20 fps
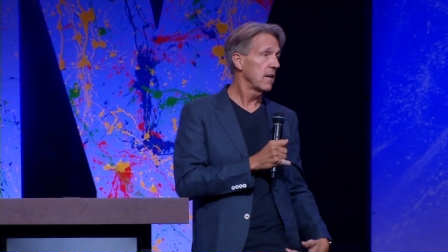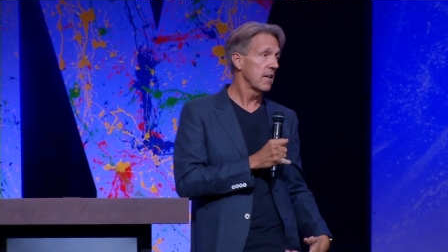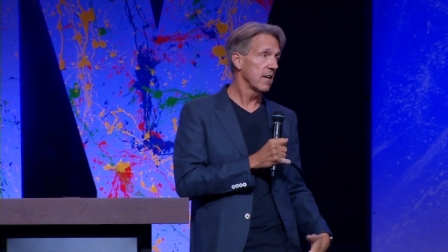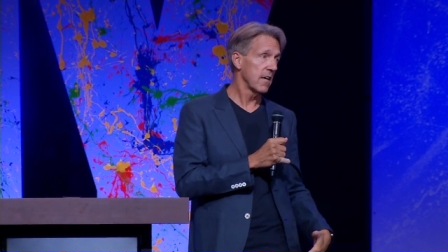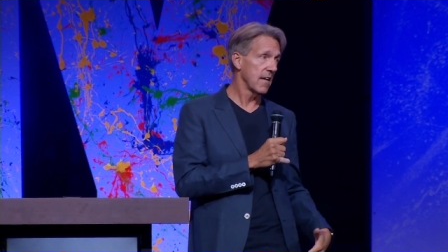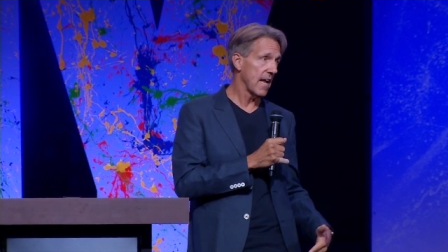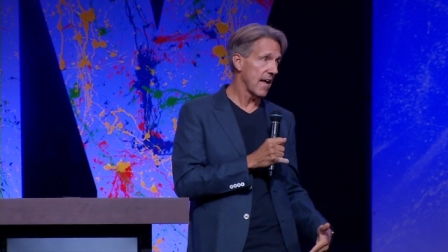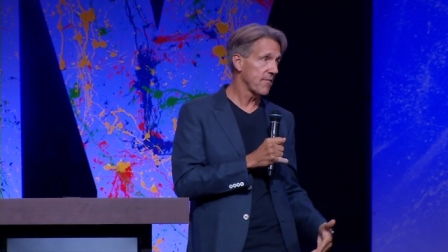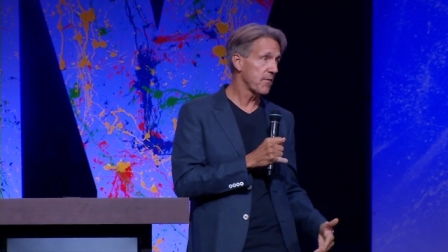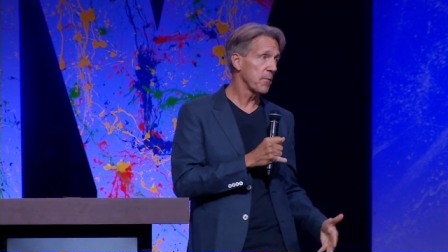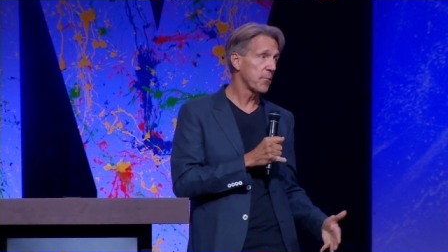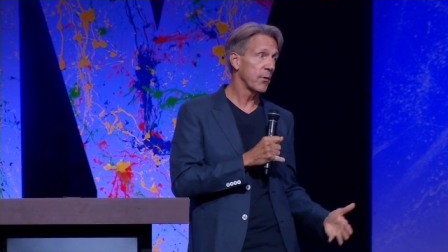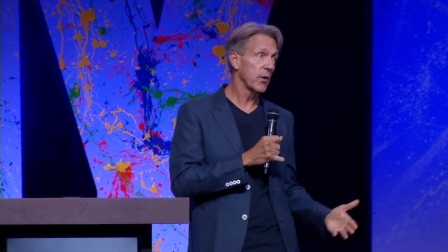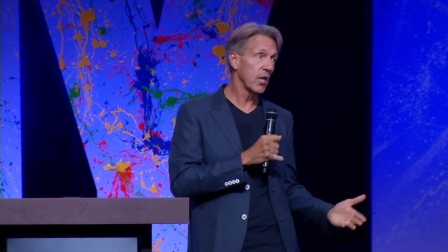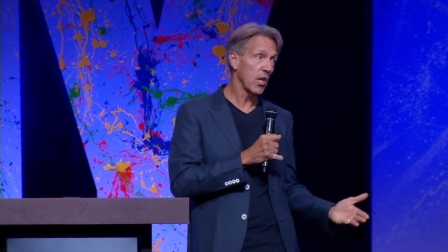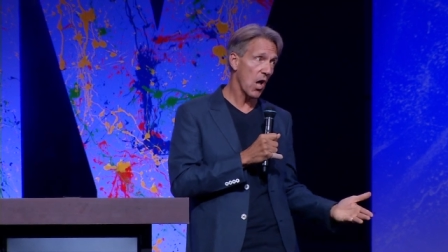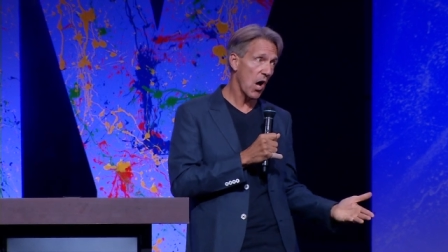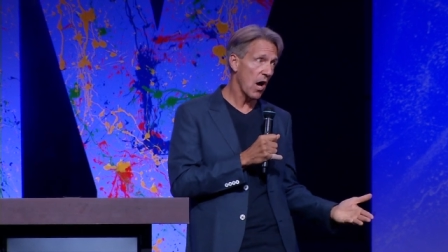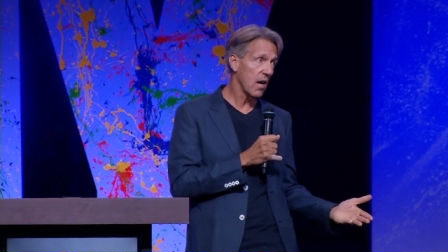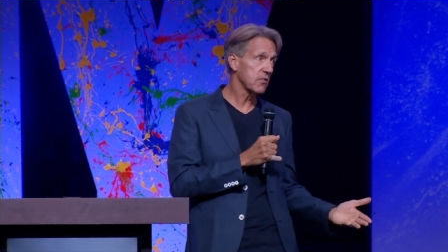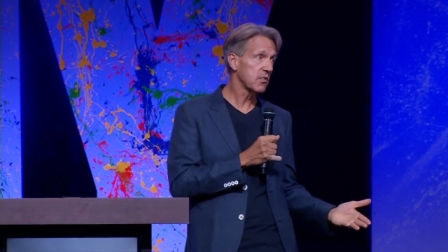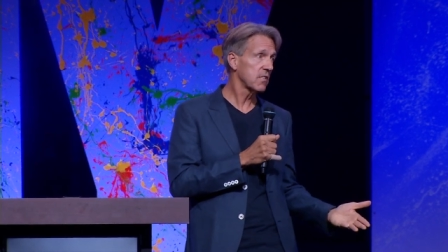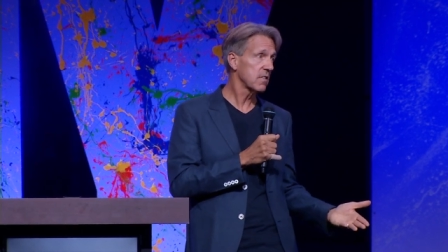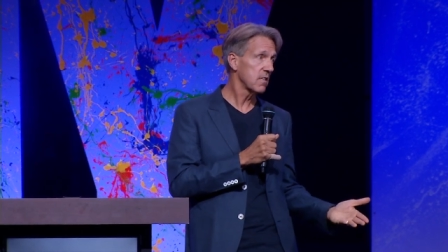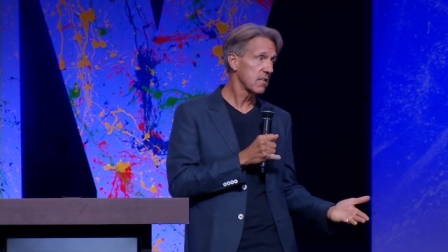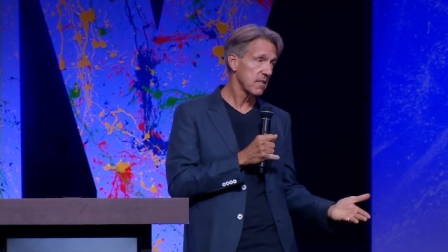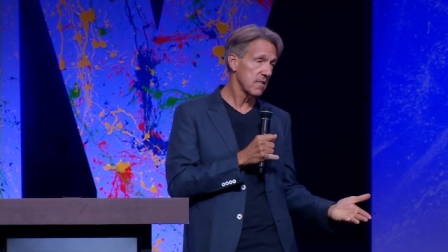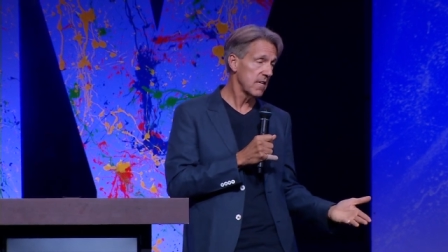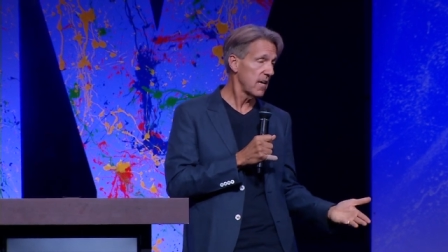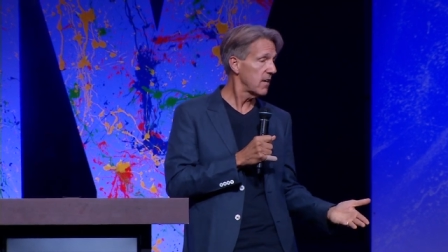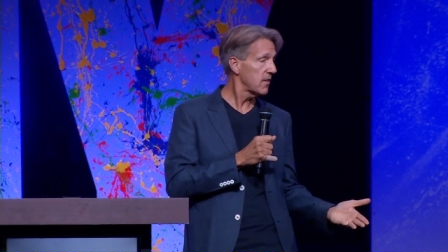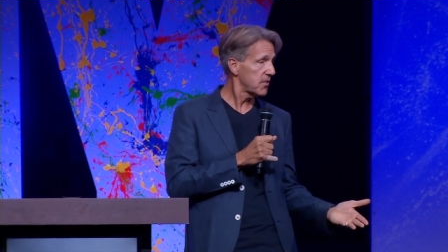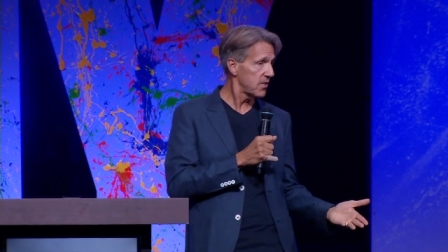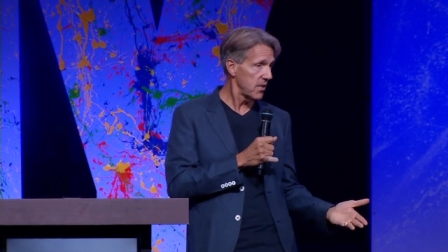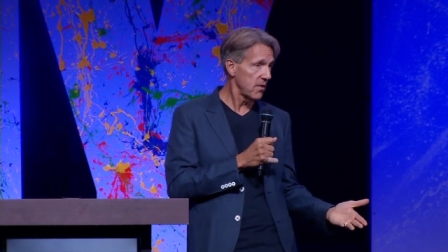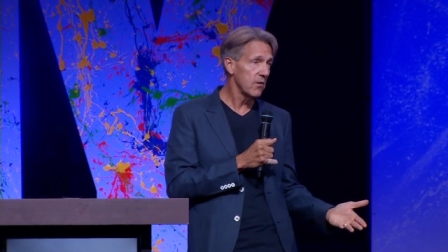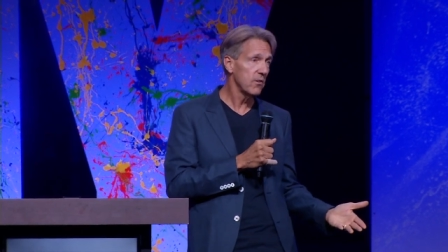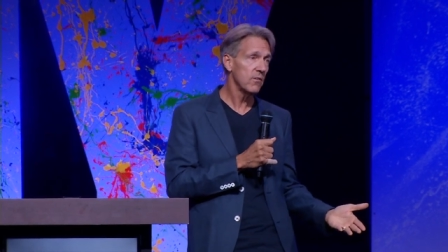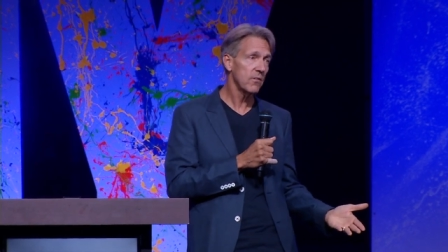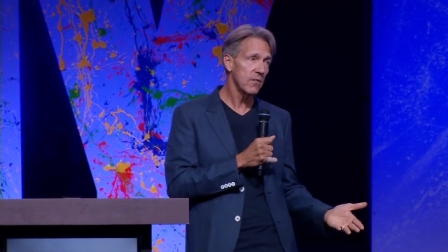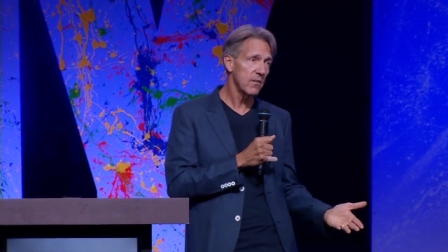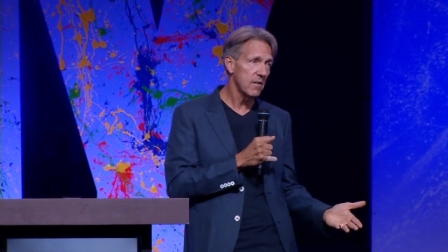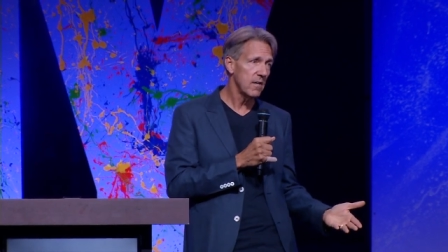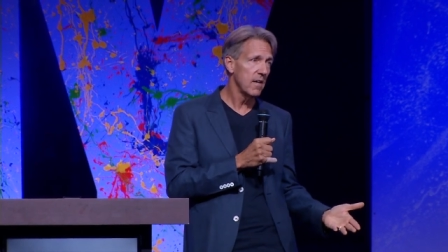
you're going to have to put loss there too